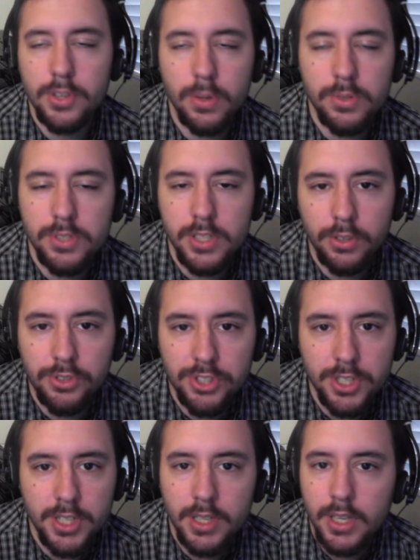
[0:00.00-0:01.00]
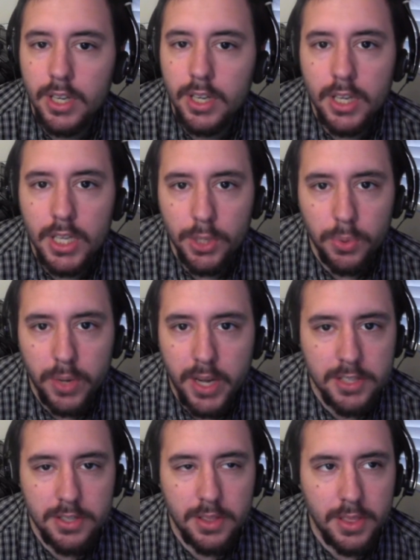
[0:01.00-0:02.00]
So CLG
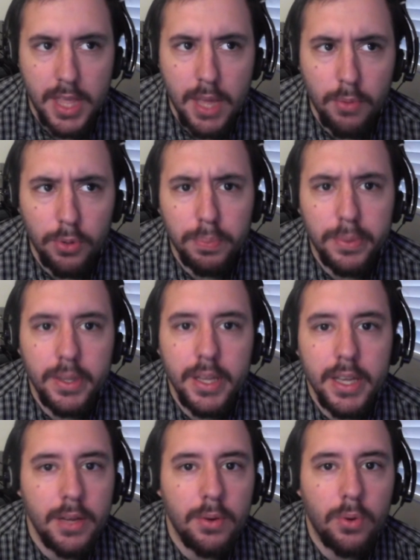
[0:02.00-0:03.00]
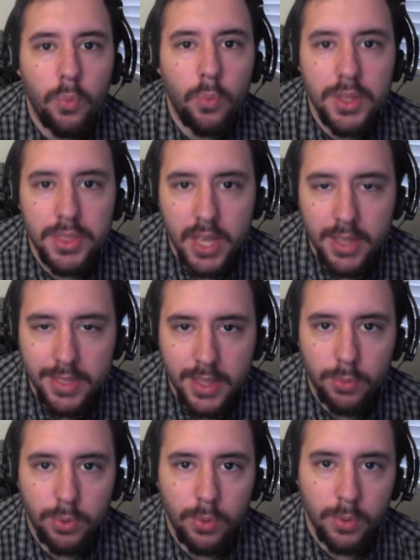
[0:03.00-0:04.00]
US, they will play what they
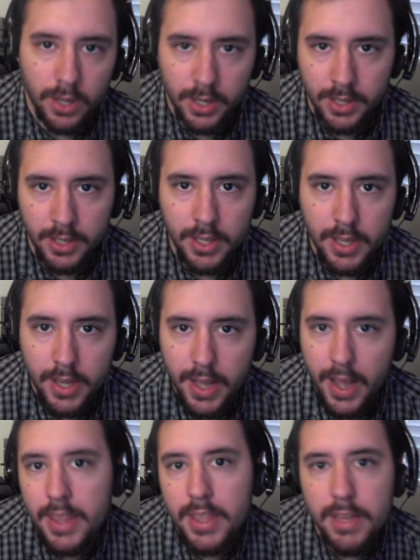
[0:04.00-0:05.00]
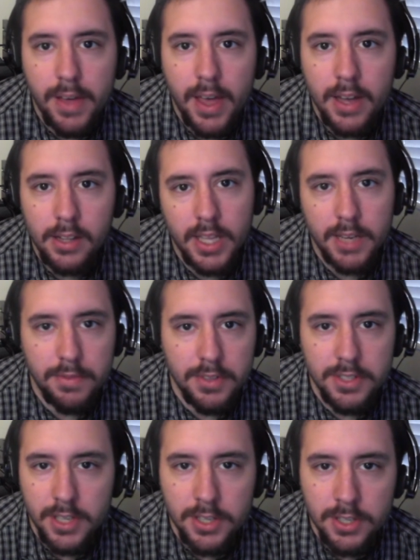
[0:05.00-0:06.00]
think will work. And they've had a lot of
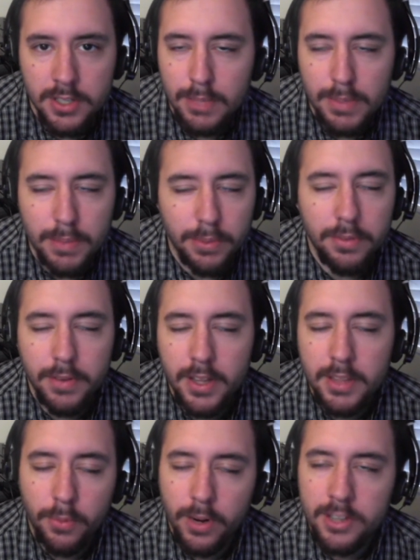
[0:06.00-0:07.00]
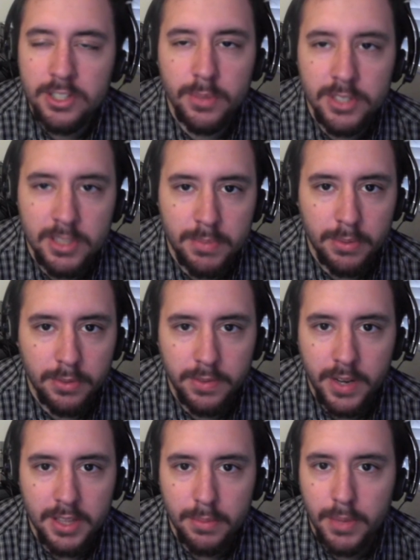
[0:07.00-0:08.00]
decisions. Some people find them questionable, some people
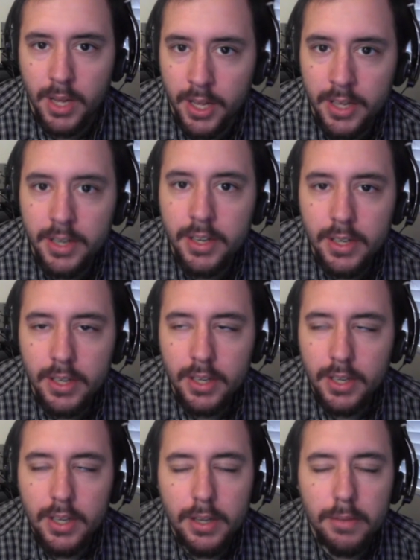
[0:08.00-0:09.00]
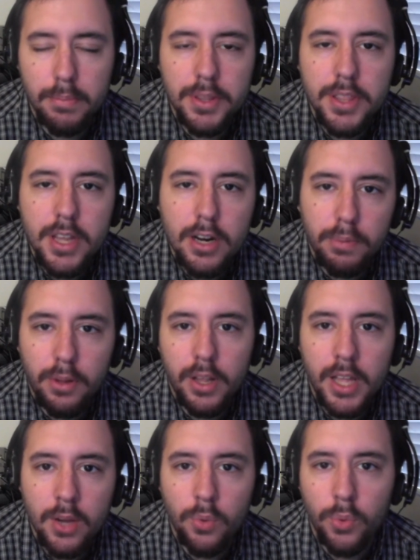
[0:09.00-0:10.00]
find them odd. But they are
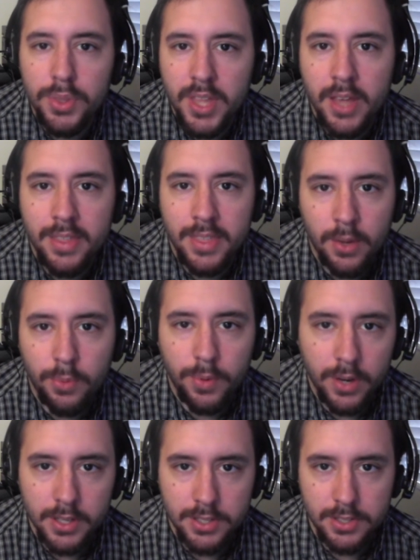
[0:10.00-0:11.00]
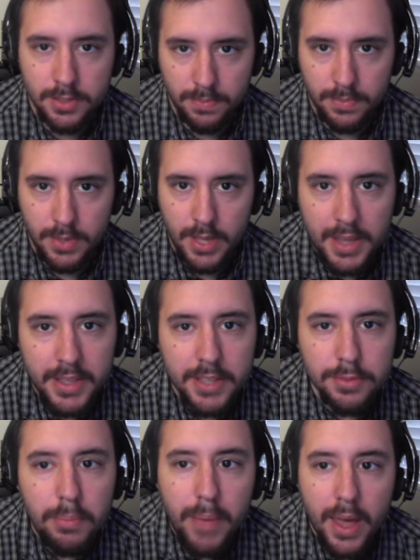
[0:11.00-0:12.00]
playing what they think works. And
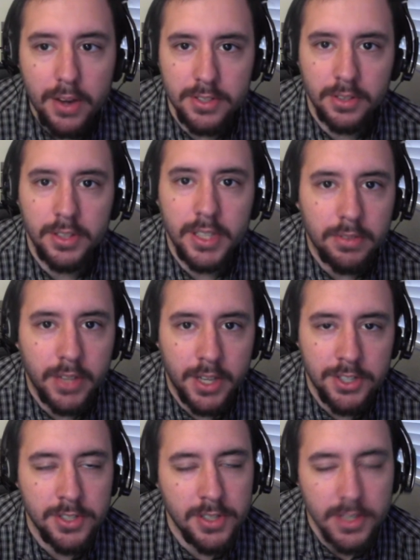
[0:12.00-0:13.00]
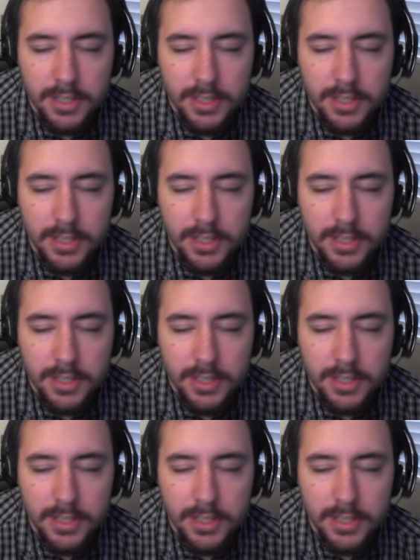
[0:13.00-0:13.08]
that's what matters in League of Legends.